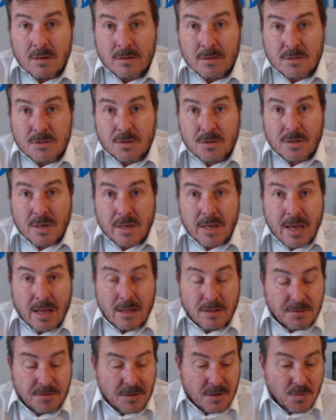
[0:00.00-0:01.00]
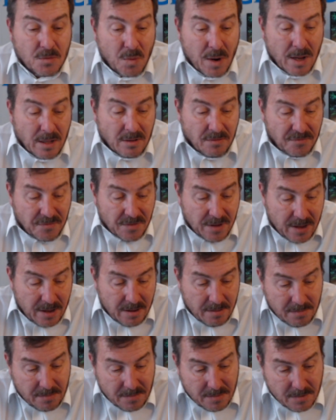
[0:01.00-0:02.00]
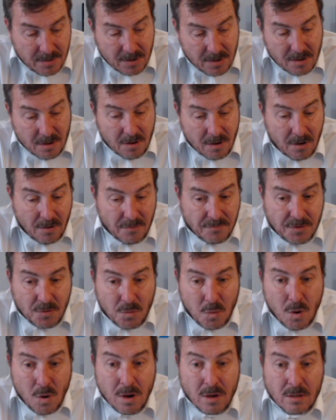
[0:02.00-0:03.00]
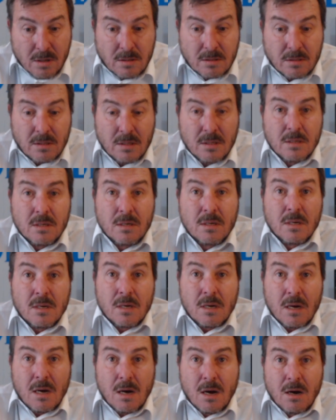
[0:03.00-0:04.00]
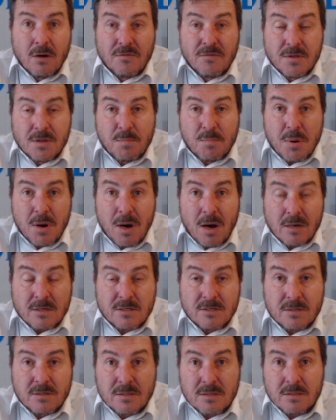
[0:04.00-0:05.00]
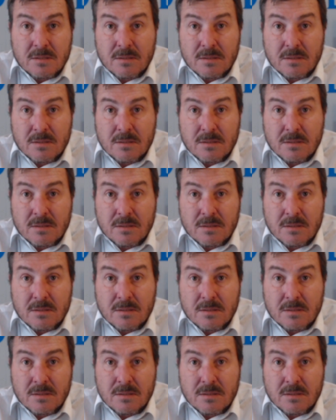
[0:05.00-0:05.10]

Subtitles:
to the health and welfare of the world over the past